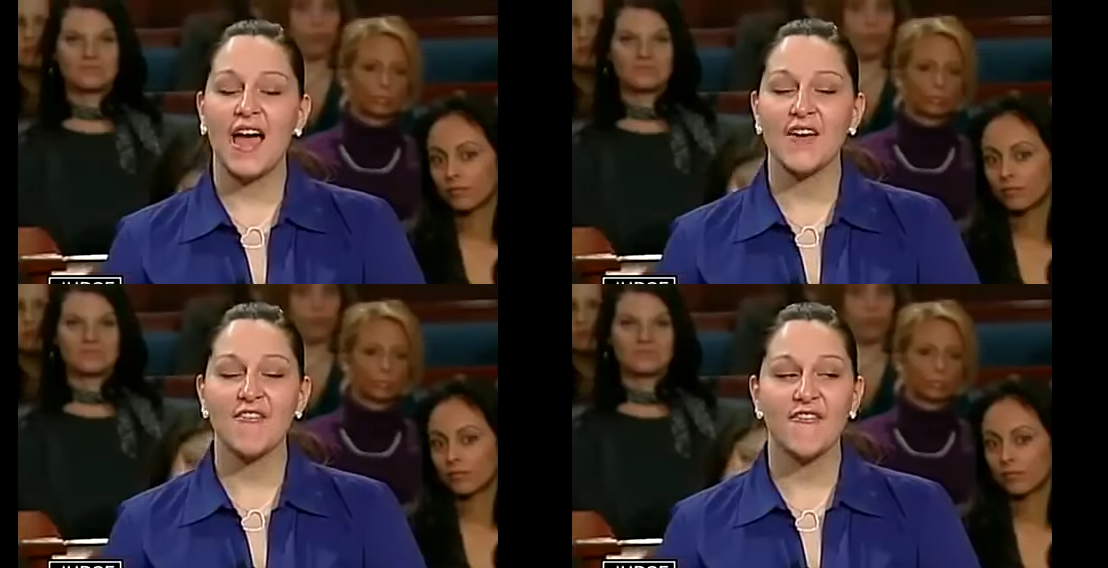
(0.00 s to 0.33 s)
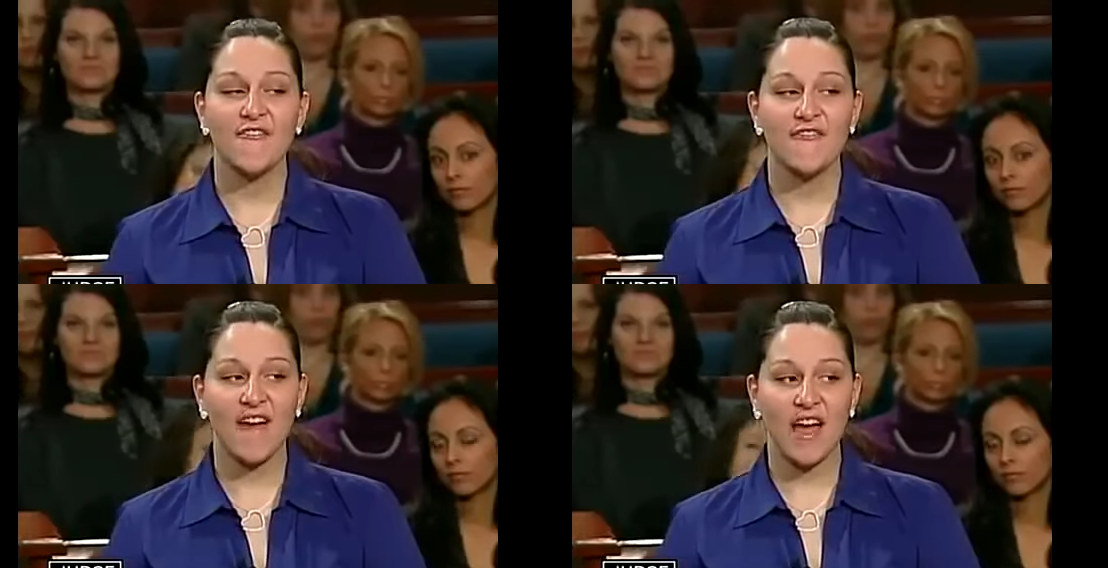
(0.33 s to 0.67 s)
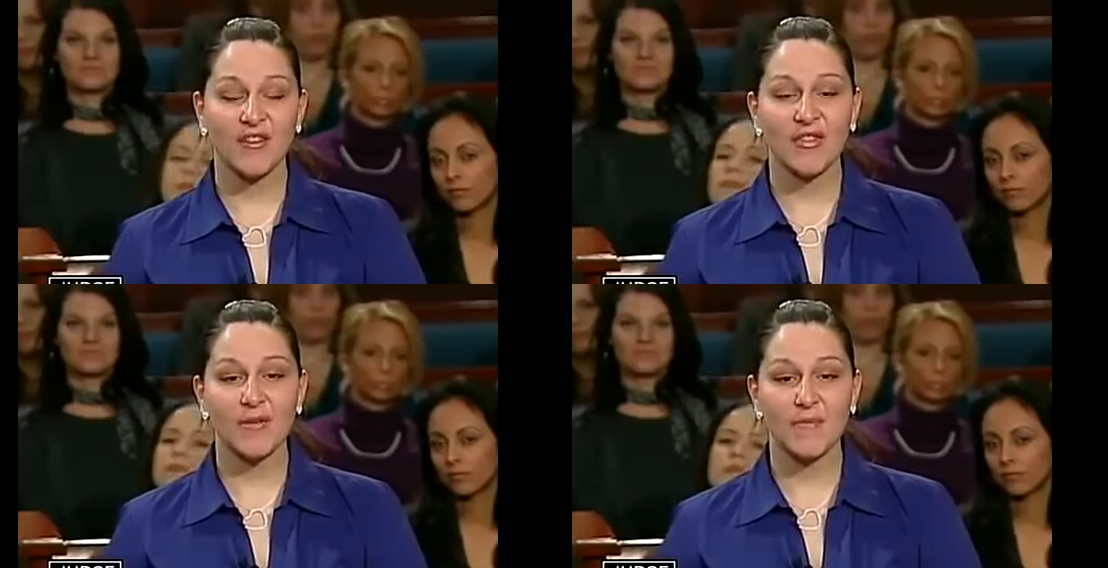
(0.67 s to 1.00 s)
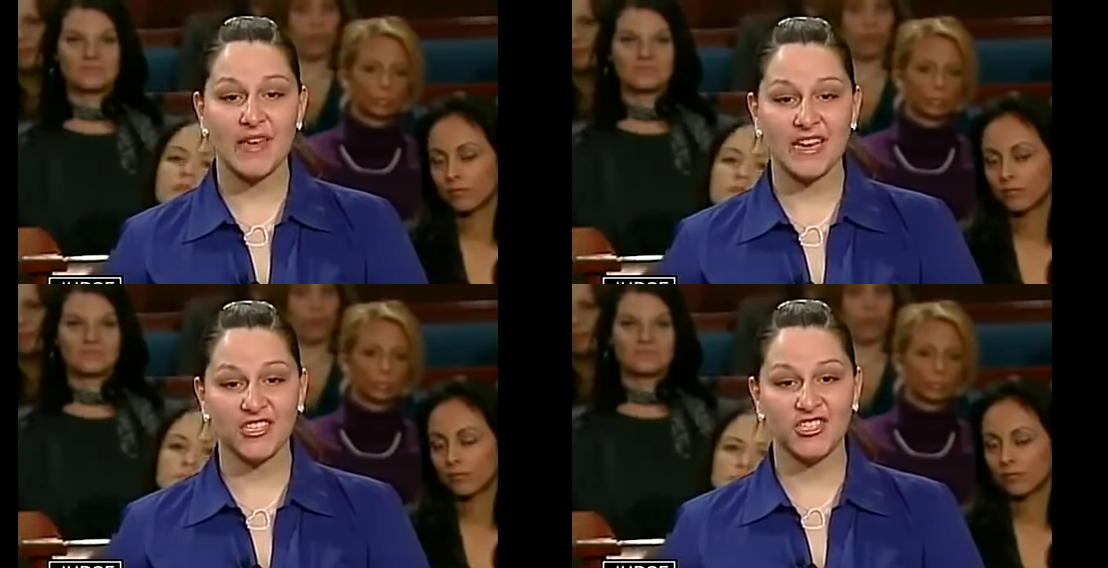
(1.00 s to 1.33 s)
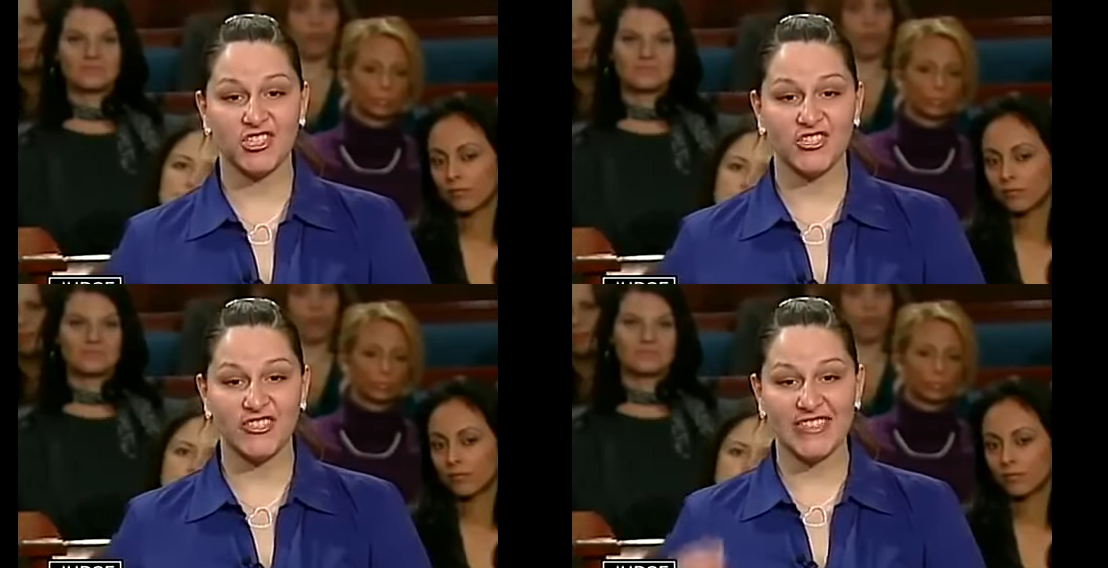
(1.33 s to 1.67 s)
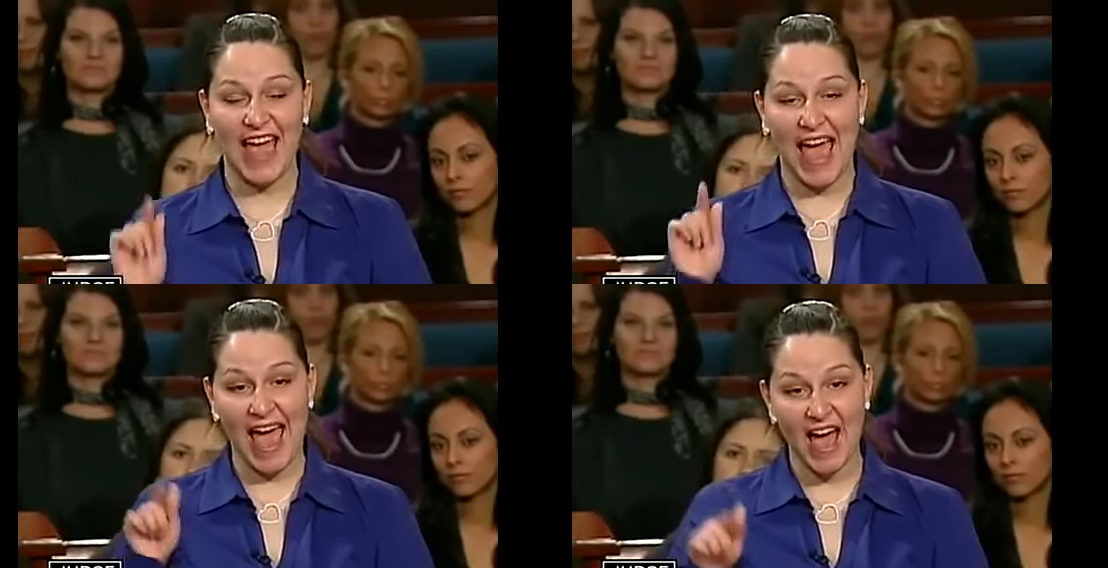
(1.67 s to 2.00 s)
Speaker 1: I found the pictures
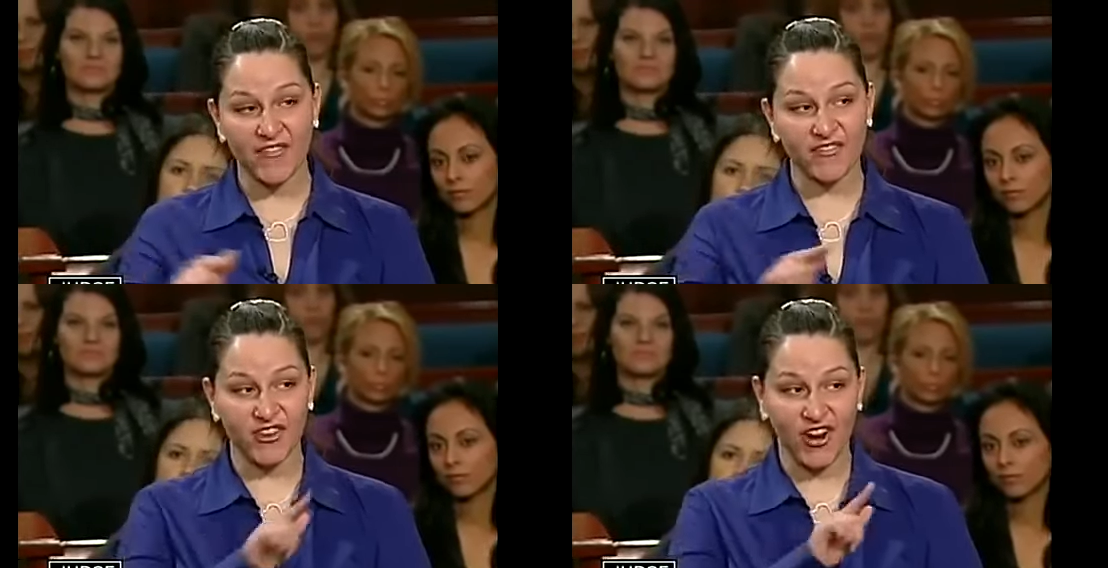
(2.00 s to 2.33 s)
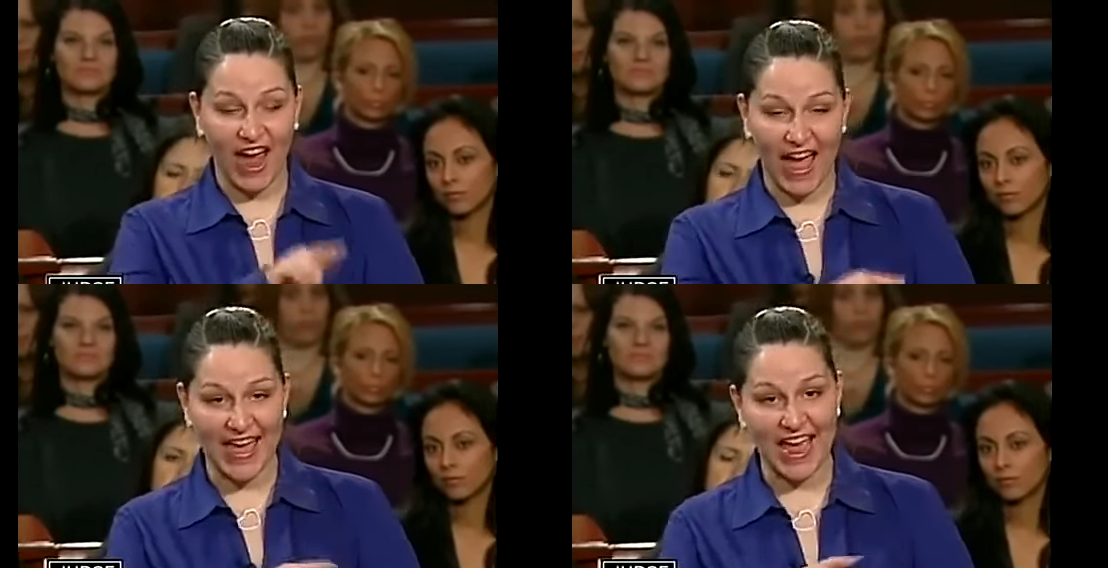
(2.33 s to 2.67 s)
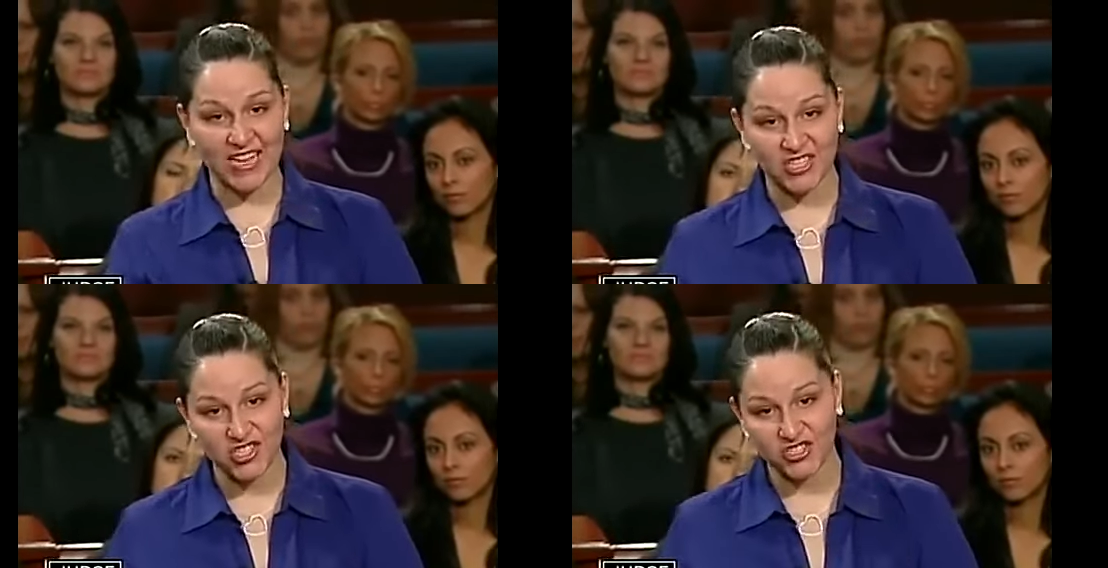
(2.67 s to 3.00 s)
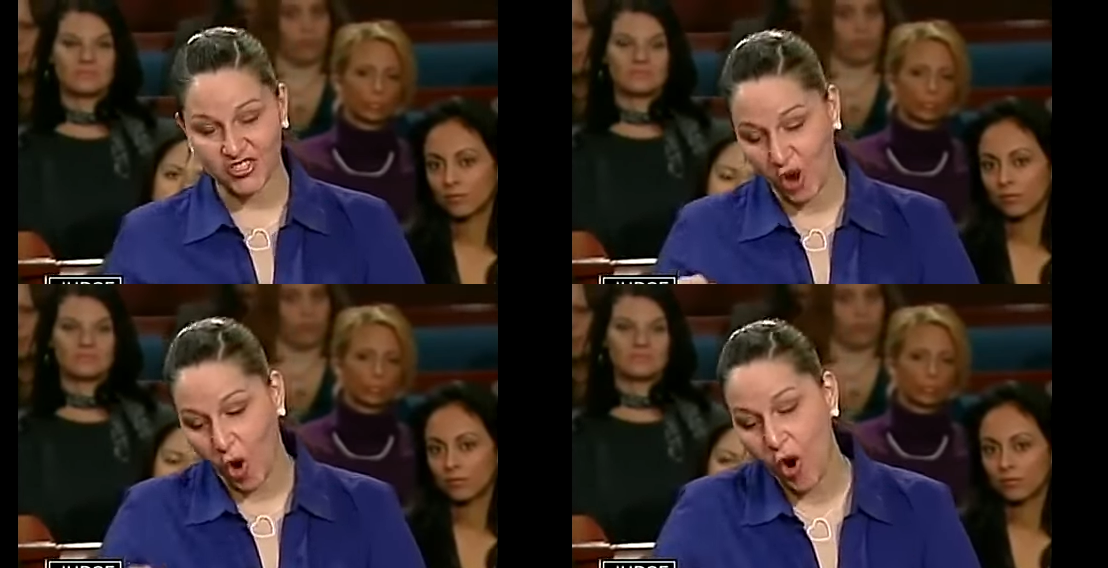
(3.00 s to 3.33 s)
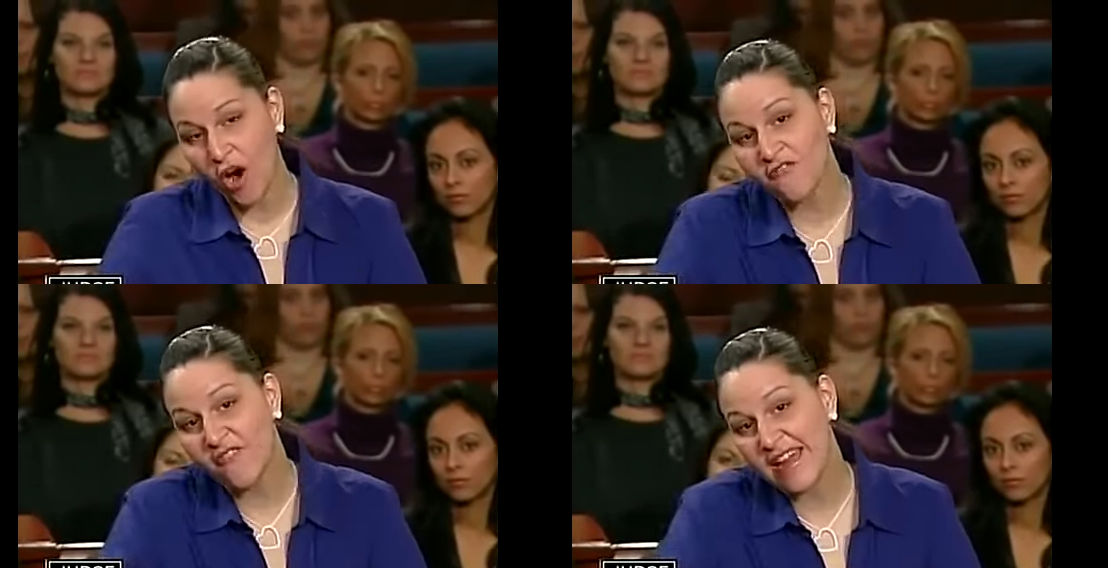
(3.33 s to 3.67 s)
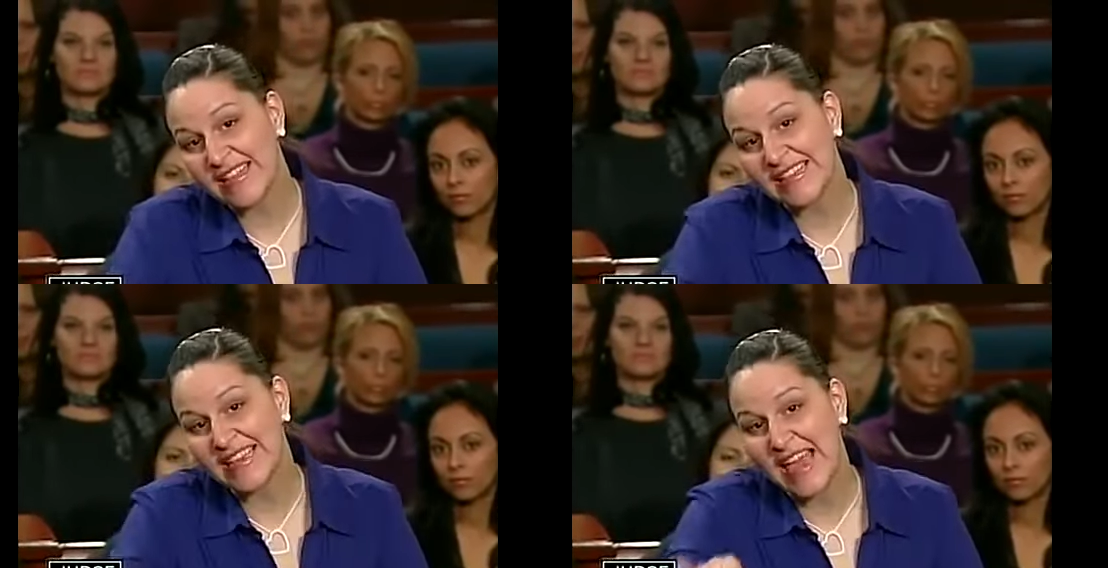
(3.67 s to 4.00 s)
after I entered,
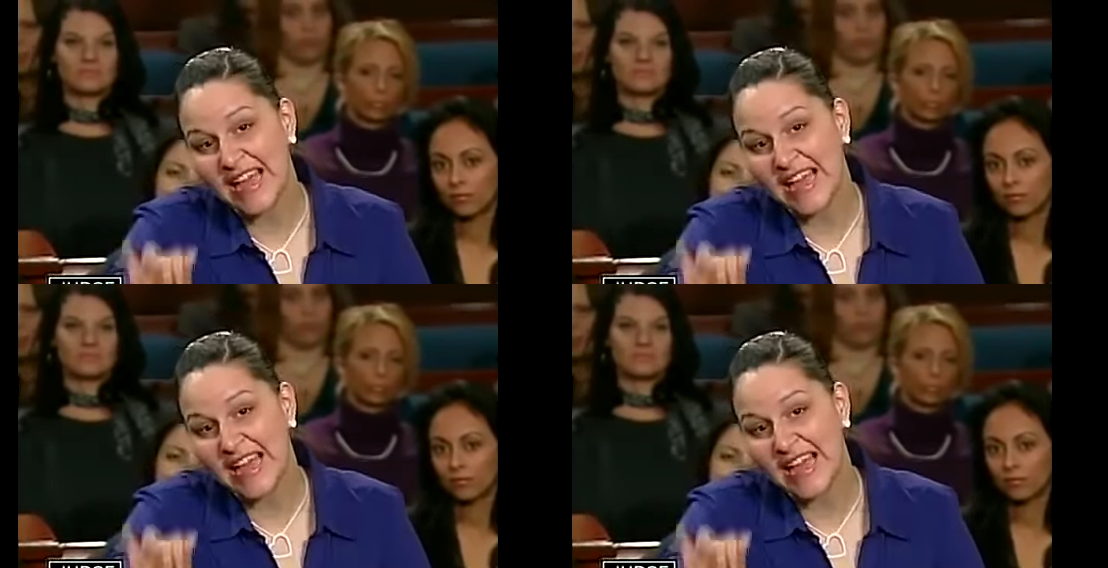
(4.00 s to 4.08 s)
already